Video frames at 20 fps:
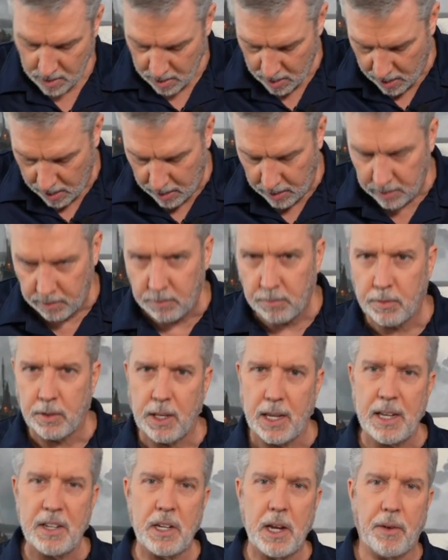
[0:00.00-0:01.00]
Uh,
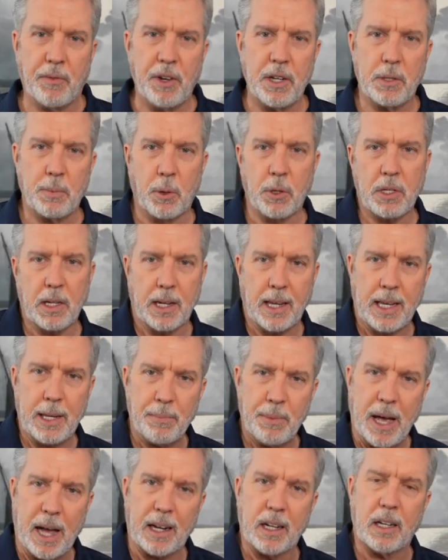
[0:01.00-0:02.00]
ETFE is supposed to
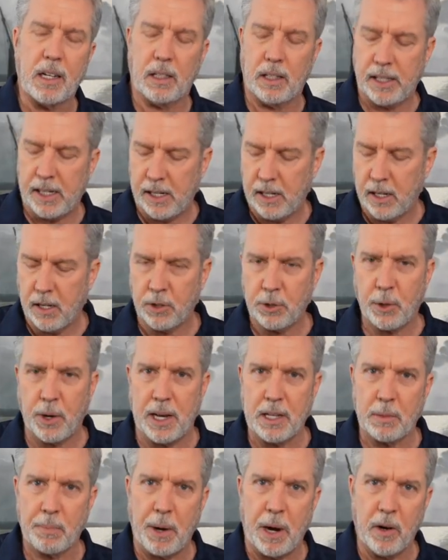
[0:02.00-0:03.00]
keep that clear,
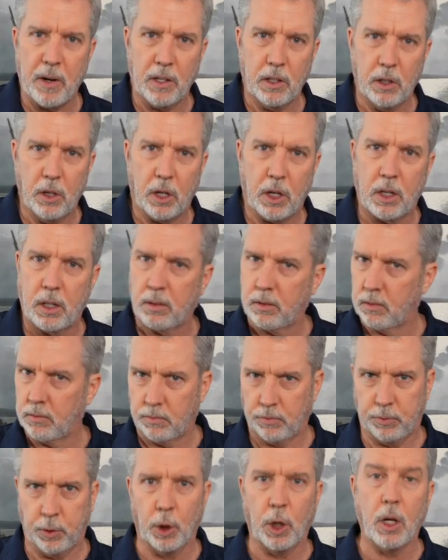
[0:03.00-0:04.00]
transparent look
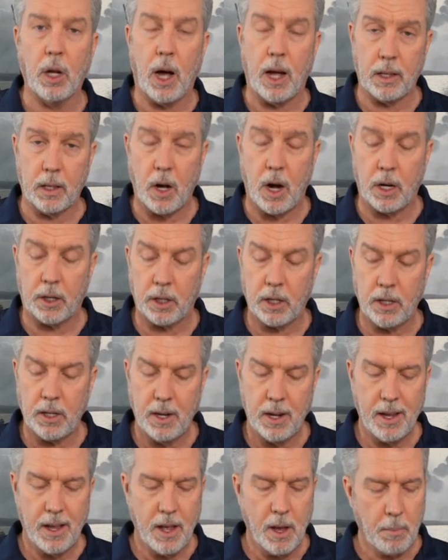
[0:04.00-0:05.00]
for a lot
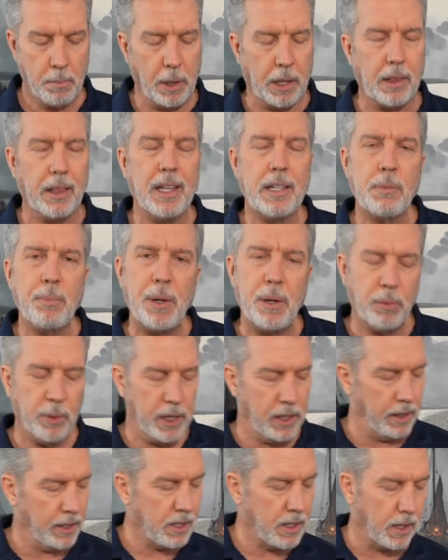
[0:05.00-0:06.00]
longer. But let's be
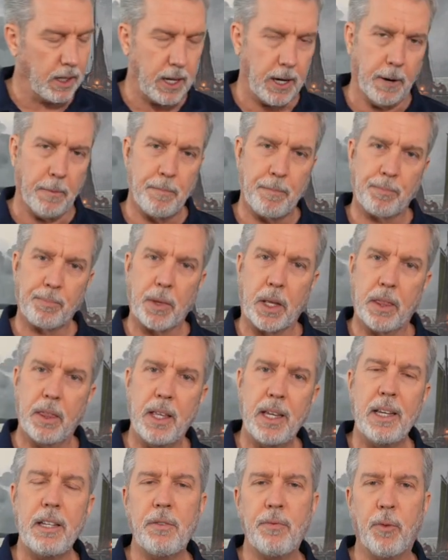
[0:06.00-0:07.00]
realistic here.
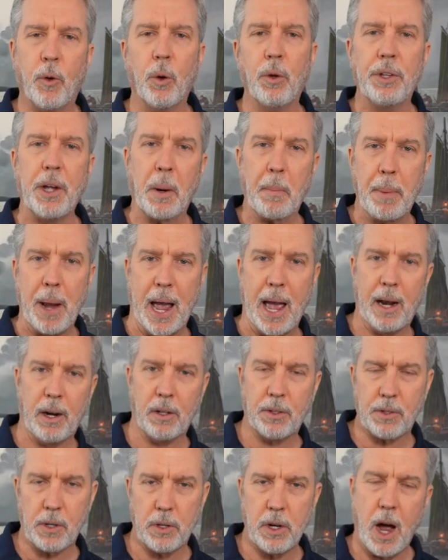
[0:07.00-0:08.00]
These fold-out
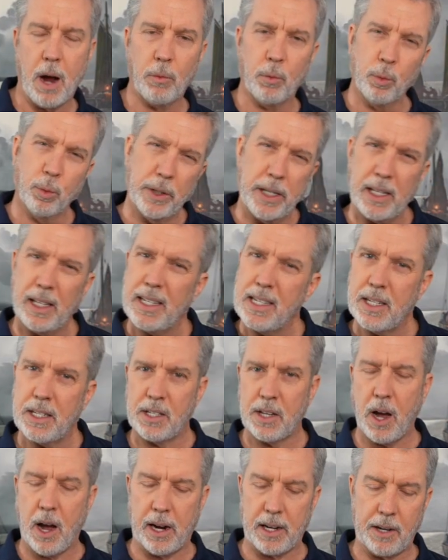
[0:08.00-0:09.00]
panels are not really
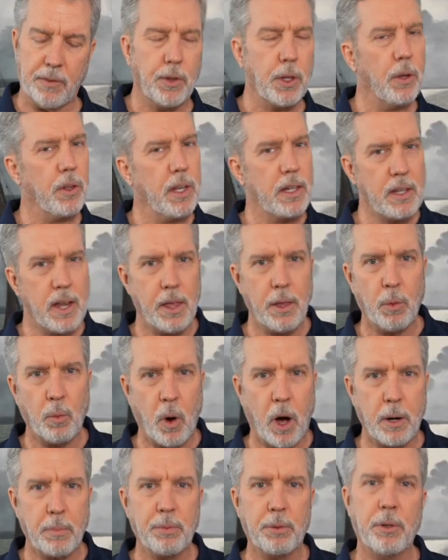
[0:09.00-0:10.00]
designed, even though they say they're
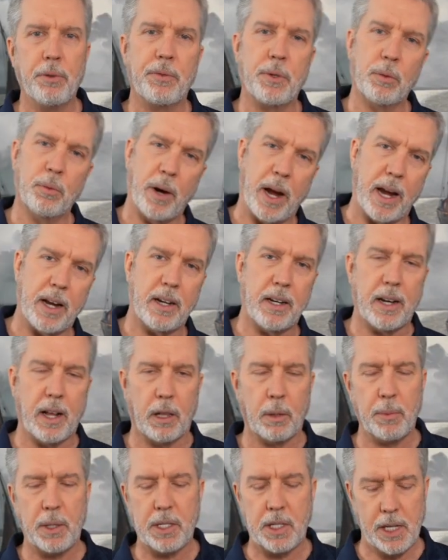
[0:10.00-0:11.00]
waterproof to rain and
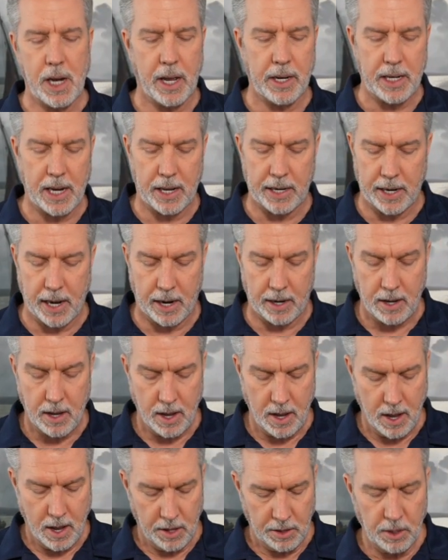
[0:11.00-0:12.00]
elements and yada, yada, yada.
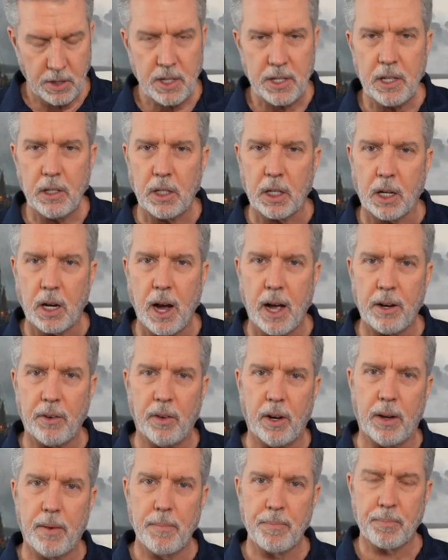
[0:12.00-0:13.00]
There's still a kind of
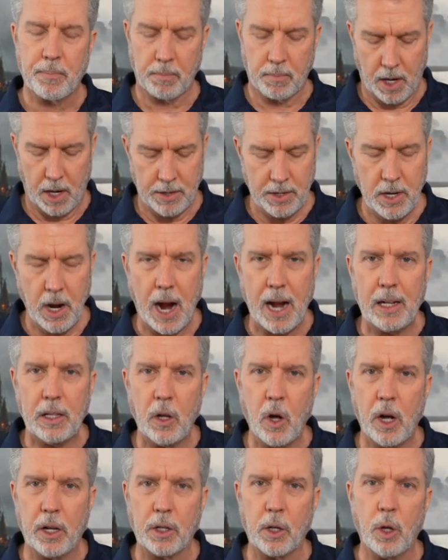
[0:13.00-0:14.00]
a
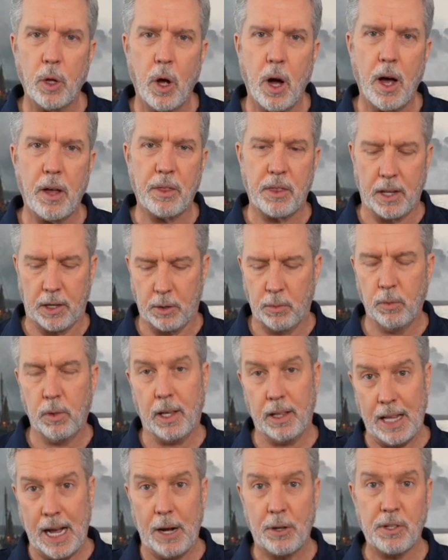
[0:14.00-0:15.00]
nylon cloth that
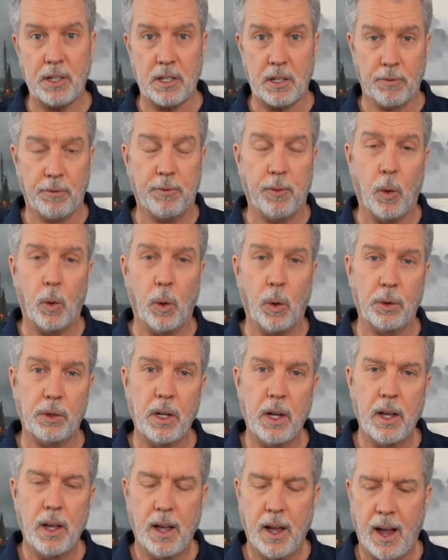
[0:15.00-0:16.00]
allows it to
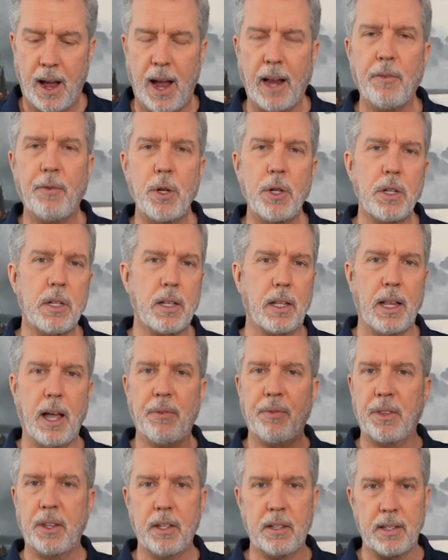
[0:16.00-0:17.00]
fold. And if you just
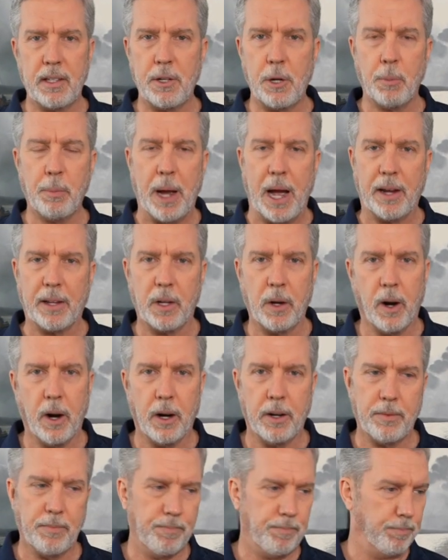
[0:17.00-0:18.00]
left this in your
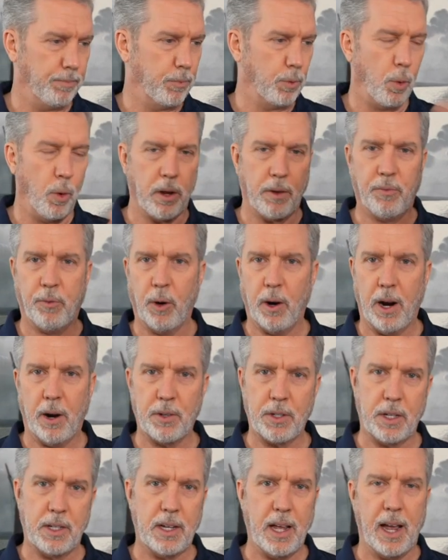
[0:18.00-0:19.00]
backyard 24
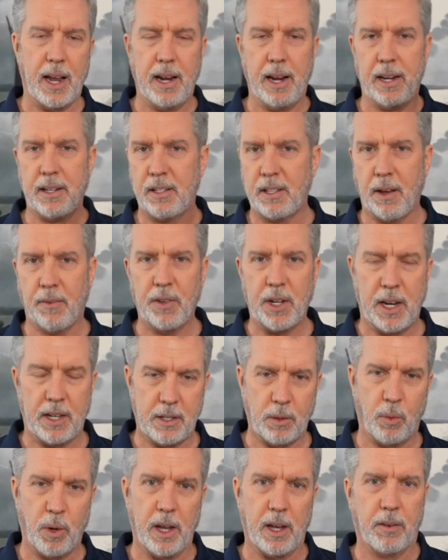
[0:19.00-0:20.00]
hours a day, seven
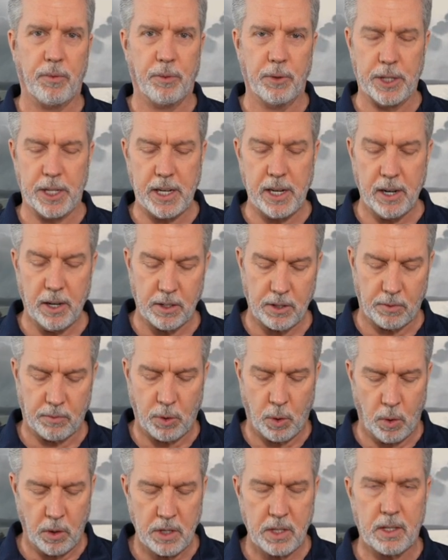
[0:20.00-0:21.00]
days a week for years, of
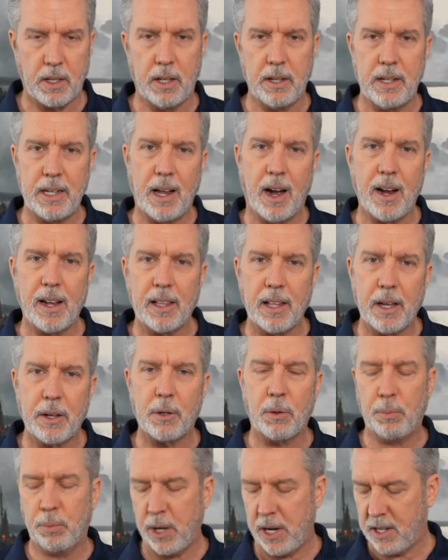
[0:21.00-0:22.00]
course the nylon
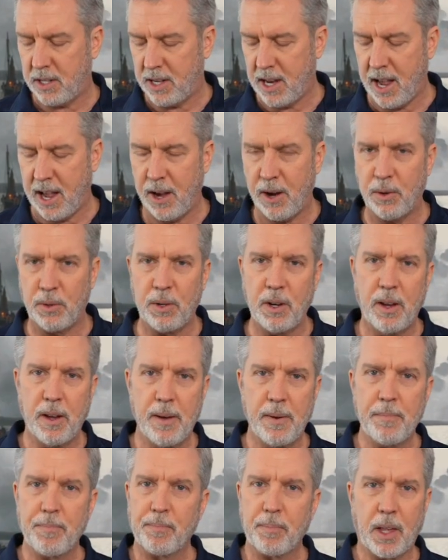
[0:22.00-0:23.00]
will break down.
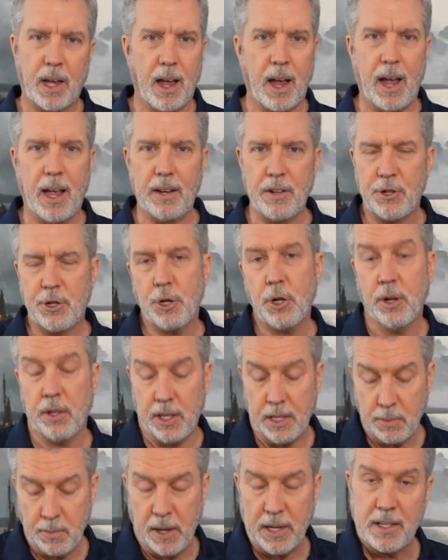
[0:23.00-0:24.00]
And sure,
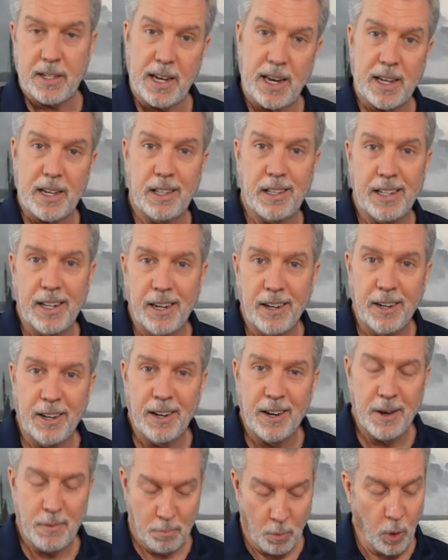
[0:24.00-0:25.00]
this might stay
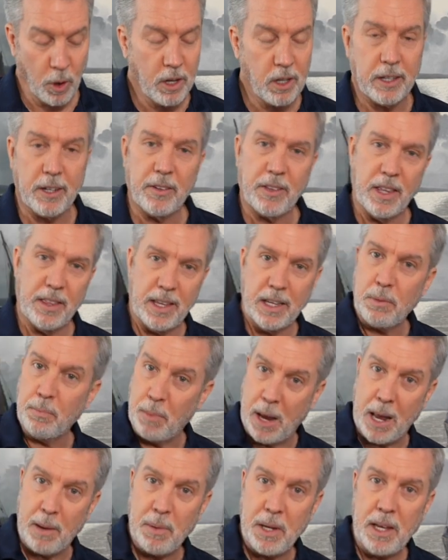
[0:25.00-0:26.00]
clear, more clear than this
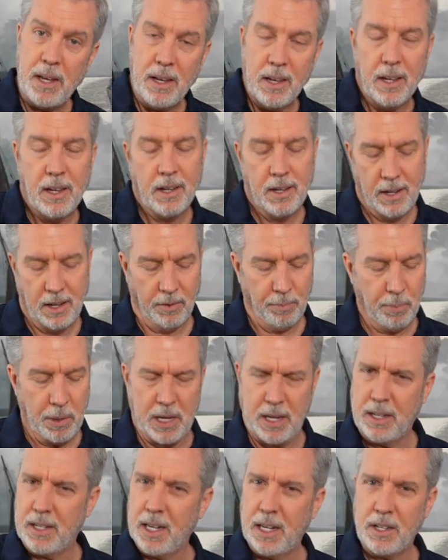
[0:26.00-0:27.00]
maybe, if
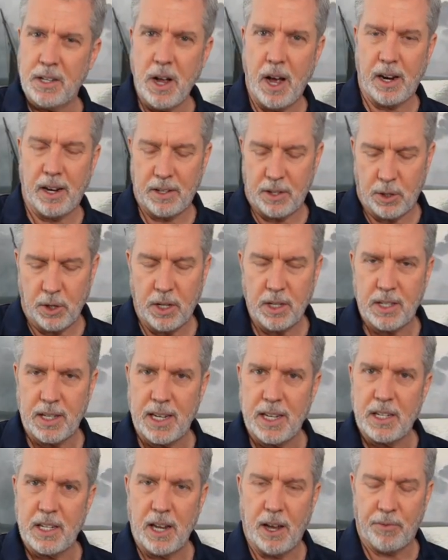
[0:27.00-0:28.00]
PET is not as good as
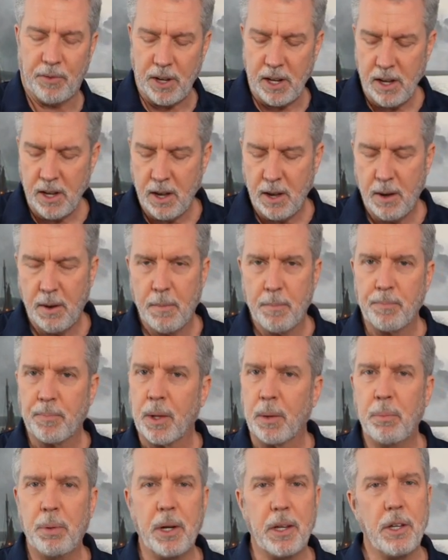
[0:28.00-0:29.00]
ETFE,
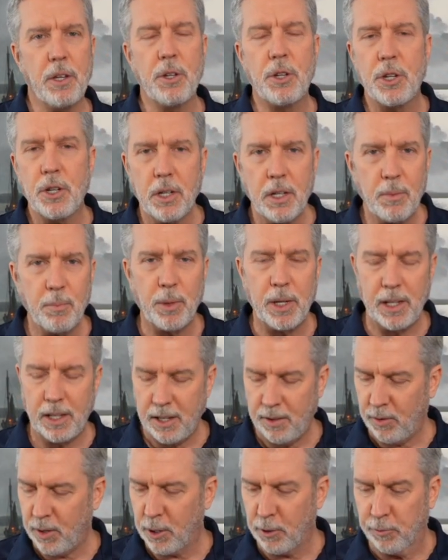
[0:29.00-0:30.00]
but you shouldn't be
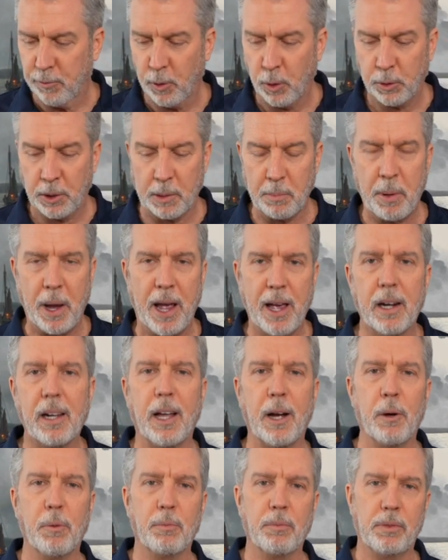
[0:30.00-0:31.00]
leaving your folding panel
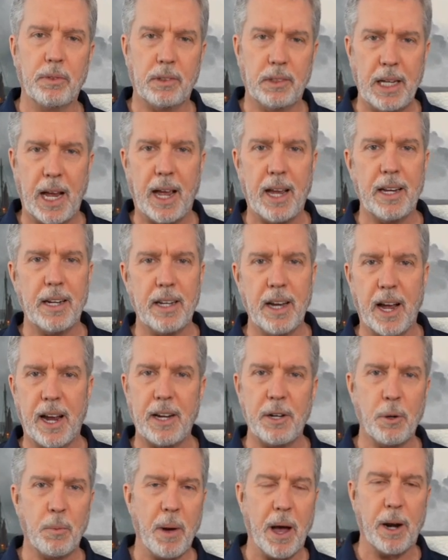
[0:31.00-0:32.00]
out day and
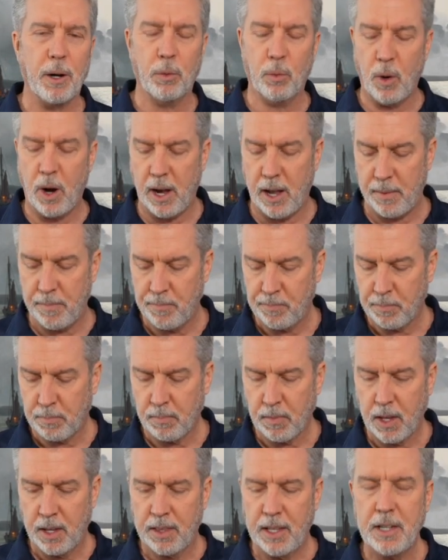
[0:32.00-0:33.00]
night no matter what.
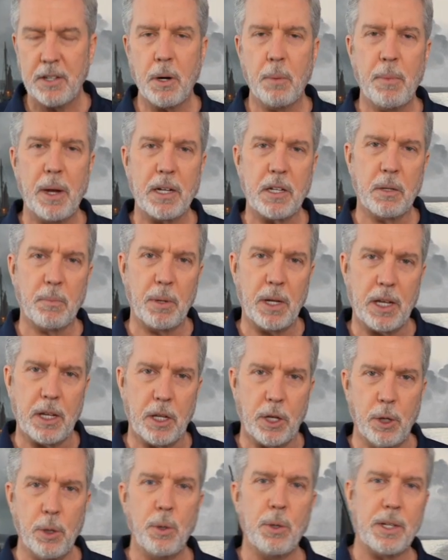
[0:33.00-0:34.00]
These are meant to be
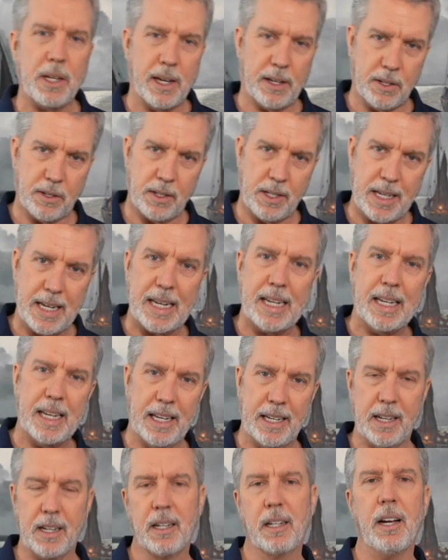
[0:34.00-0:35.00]
used as
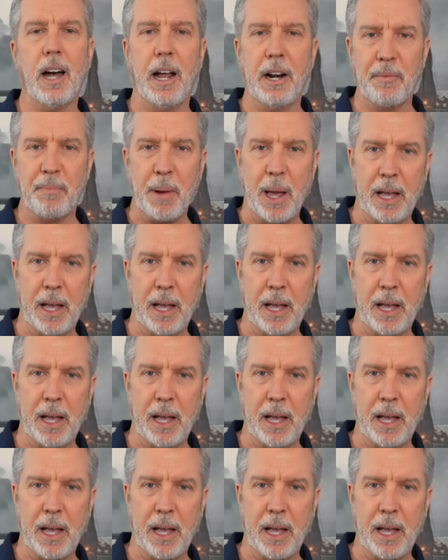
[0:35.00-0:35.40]
needed kind of